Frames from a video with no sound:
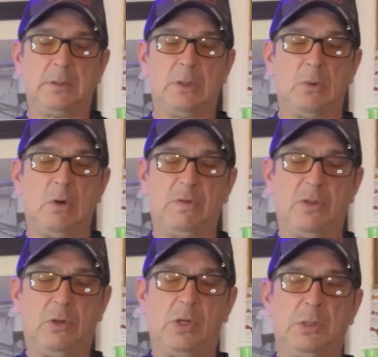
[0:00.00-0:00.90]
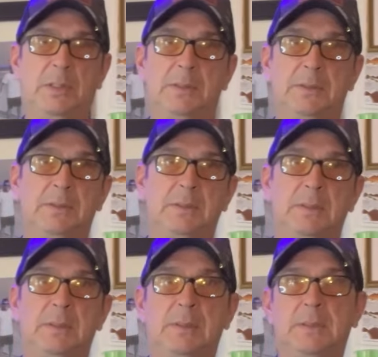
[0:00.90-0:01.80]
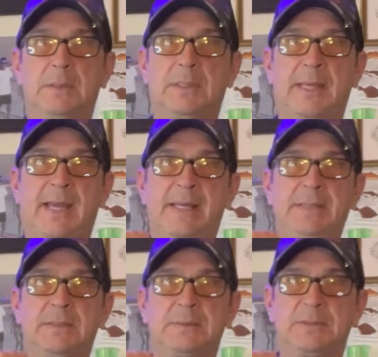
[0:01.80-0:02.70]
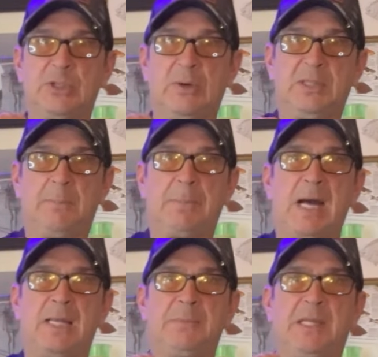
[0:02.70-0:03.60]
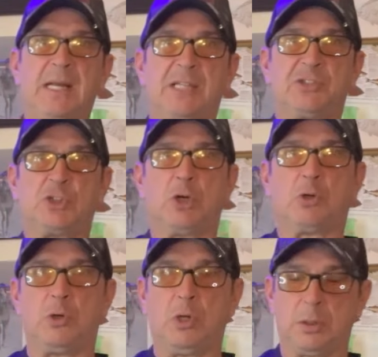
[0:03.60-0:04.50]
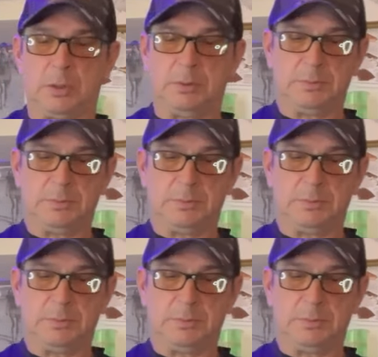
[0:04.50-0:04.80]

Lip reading: Go over the hook. Okay, so at the bottom you got a circle hook.